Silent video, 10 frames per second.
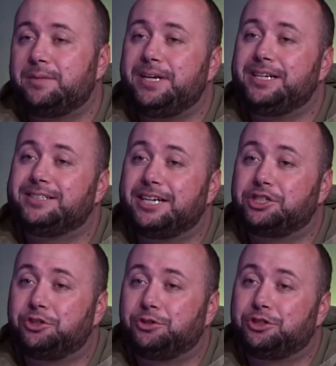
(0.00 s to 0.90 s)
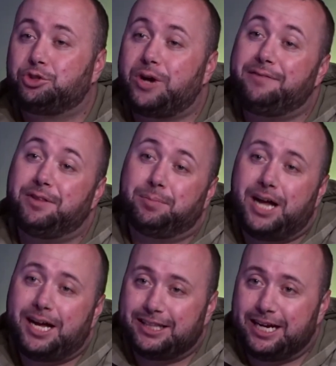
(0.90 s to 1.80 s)
could be intentional just to drive the
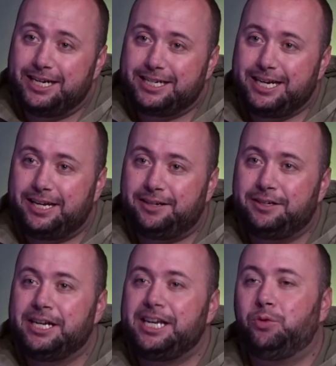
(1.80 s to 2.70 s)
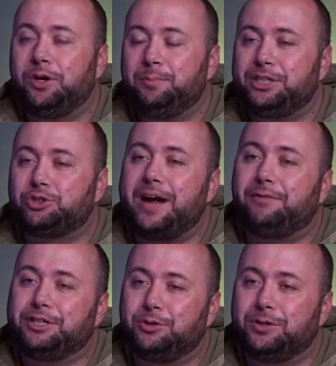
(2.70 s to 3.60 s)
plot line. Again, exactly, he wouldn't be
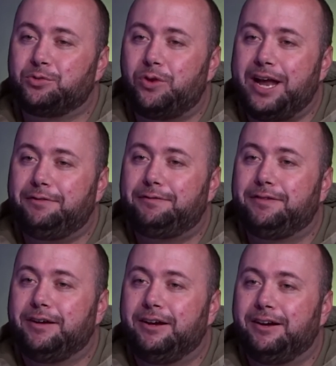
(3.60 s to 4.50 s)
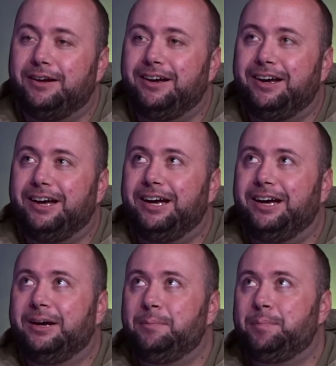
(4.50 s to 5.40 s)
traveling to his wife. His family.
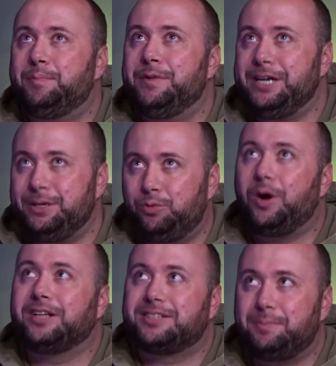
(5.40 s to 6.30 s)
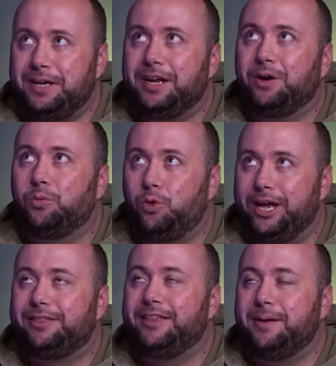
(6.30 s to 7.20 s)
He wants to be there
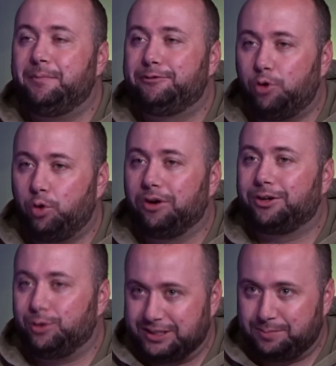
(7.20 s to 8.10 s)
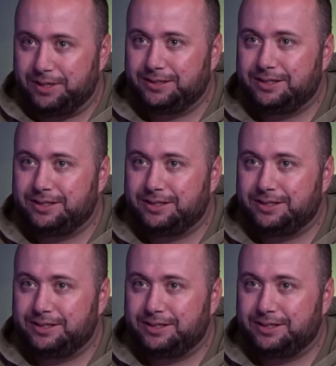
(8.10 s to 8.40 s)
with them for Christmas.